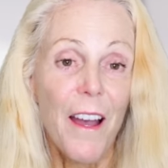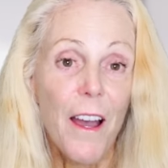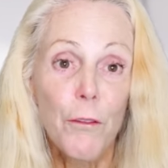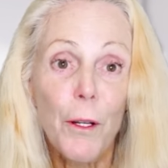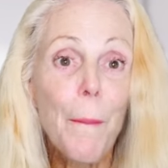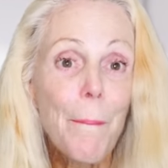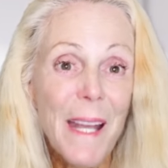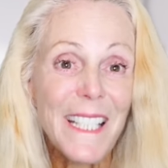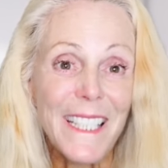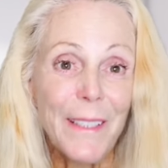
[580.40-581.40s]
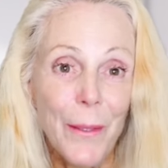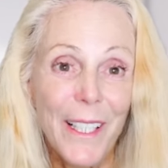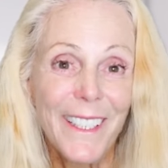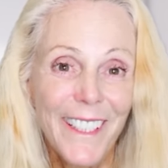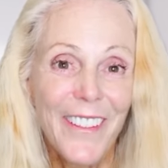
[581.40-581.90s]
a real messy
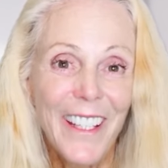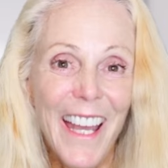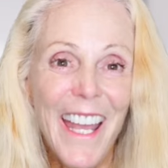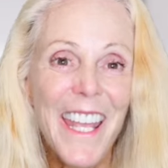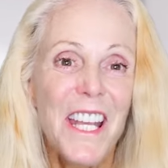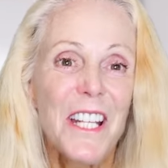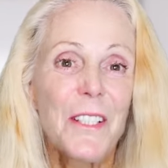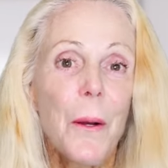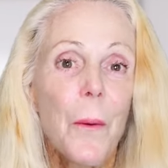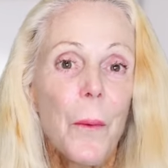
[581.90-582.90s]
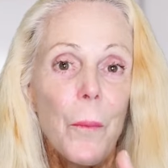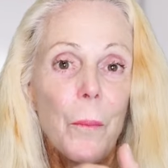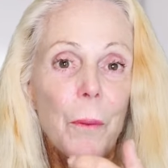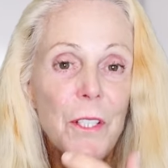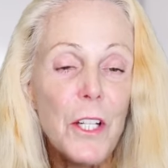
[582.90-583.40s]
one, okay? So
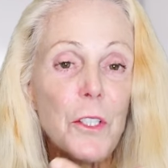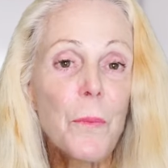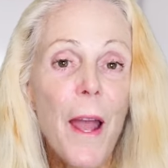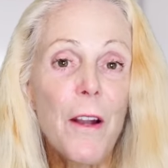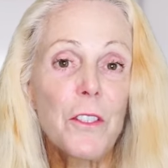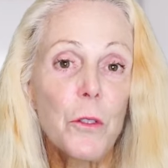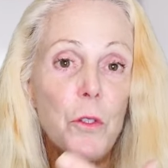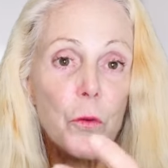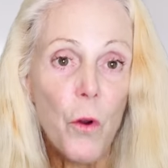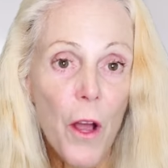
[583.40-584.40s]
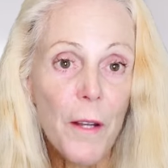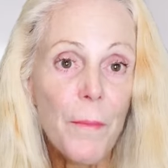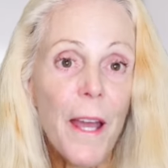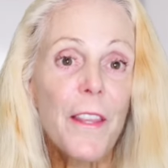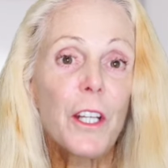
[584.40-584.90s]
potential buyers are drawn
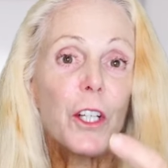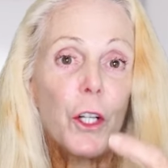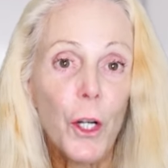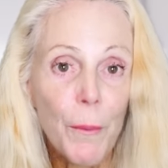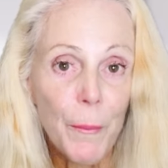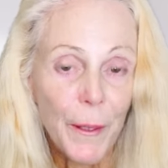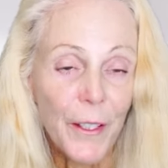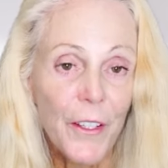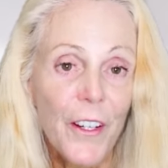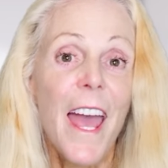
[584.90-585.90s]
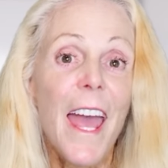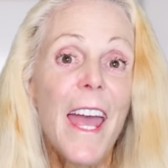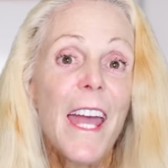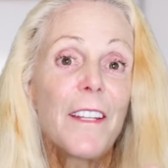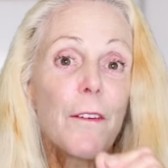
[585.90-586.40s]
by the curb appeal,
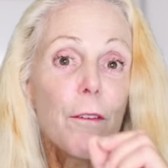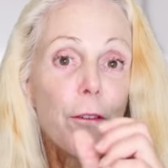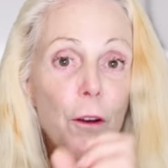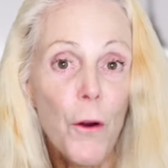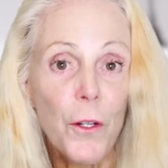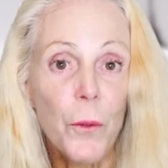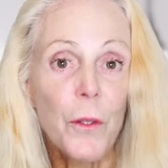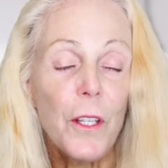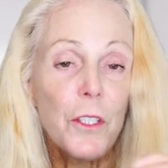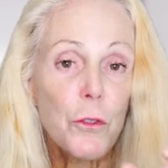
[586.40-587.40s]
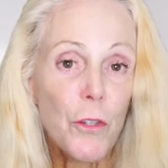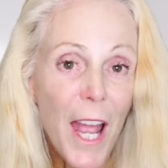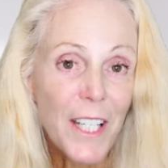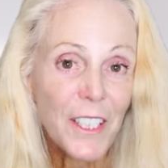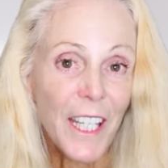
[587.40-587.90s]
and photo with a
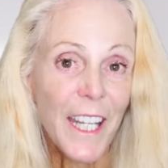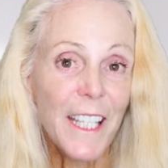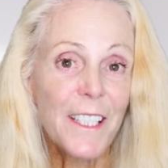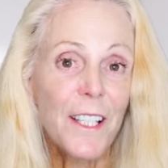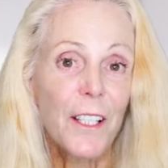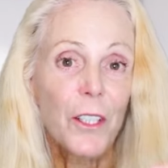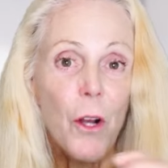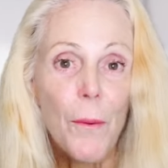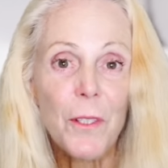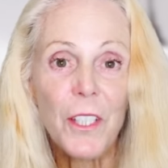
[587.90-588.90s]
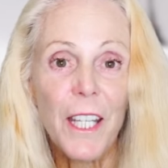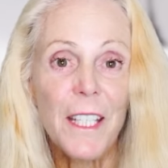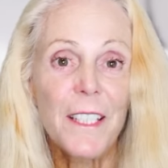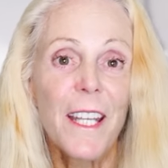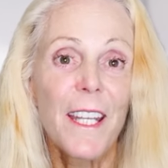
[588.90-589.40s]
trash cans and garbage
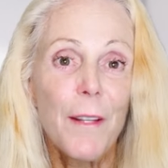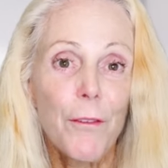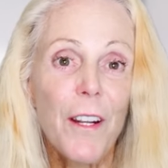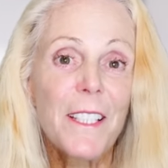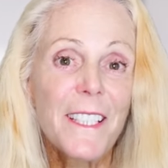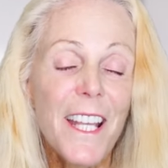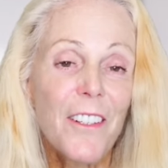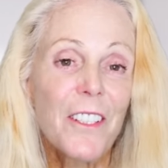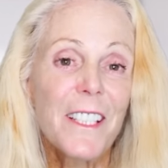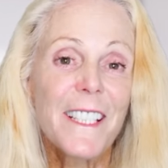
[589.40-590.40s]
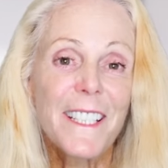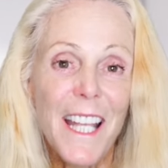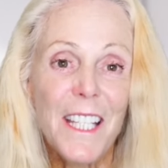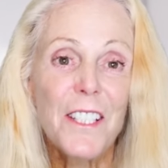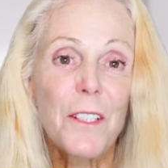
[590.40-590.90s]
cans front and center
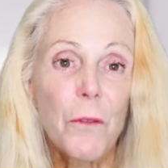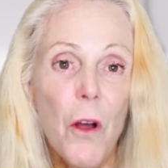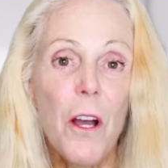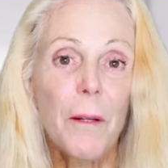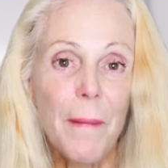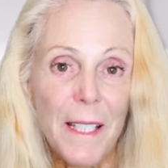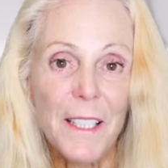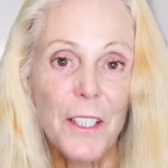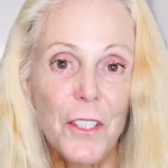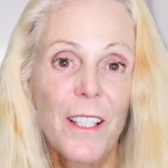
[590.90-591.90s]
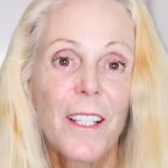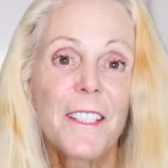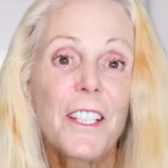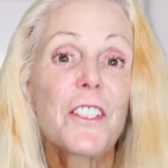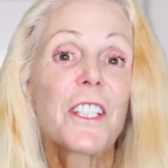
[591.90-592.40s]
sends the wrong message.
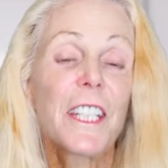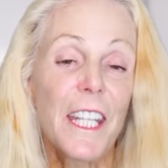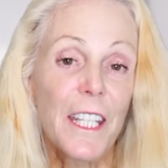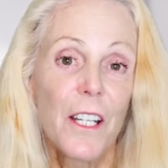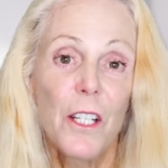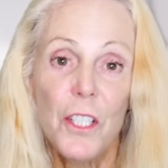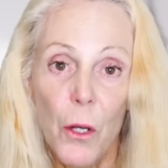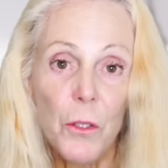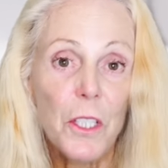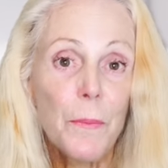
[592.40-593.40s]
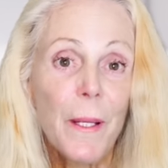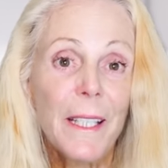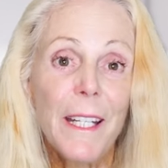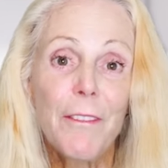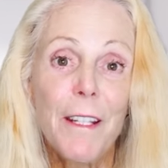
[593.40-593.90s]
So here's the key. Don't just
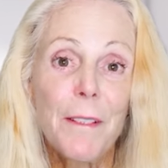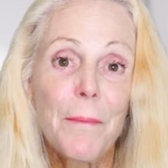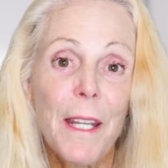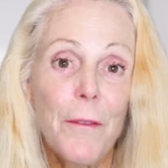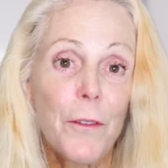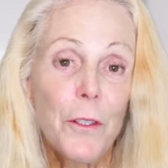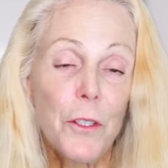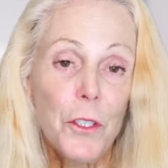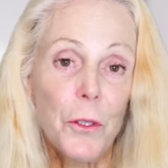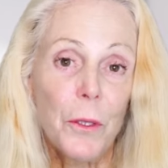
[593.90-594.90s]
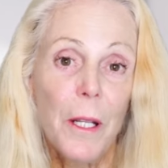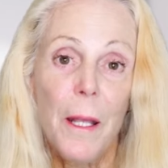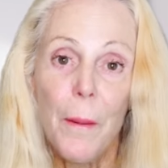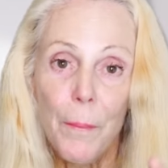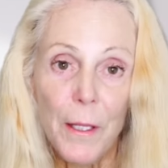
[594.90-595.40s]
pick a random date for your shoot.
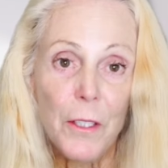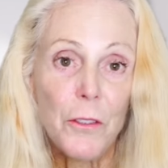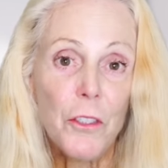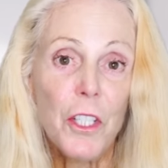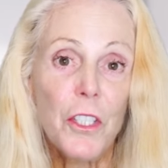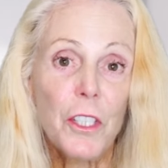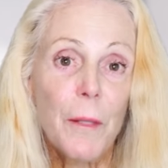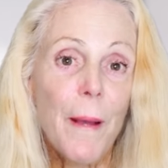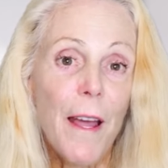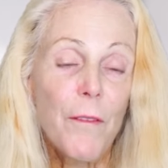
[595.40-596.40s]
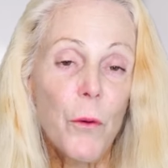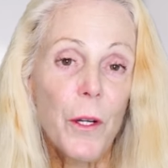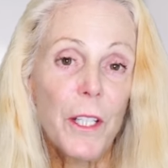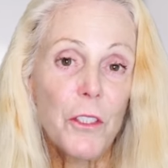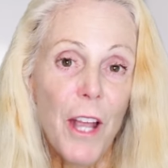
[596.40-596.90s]
Be strategic about
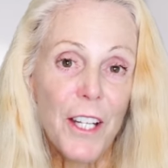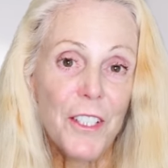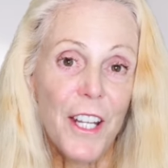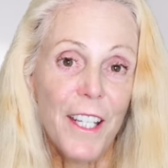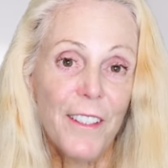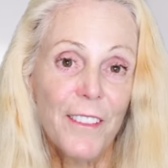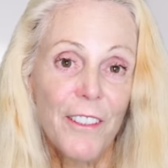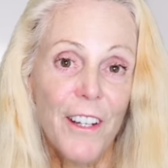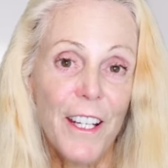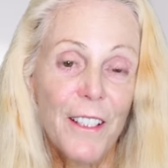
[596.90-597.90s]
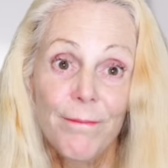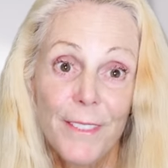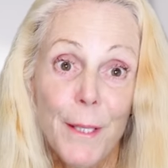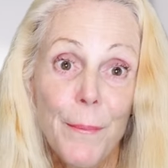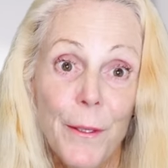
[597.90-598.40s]
avoiding trash day, all right?
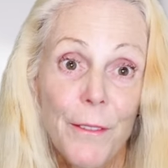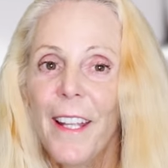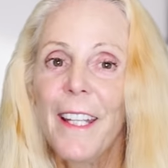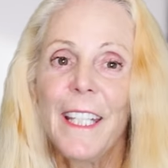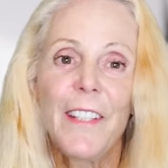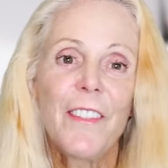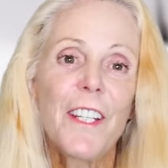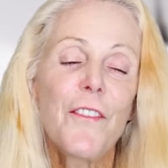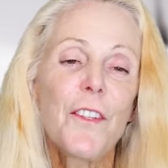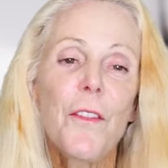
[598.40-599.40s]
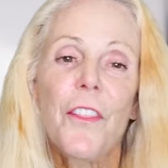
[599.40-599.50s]
Simple. Even if you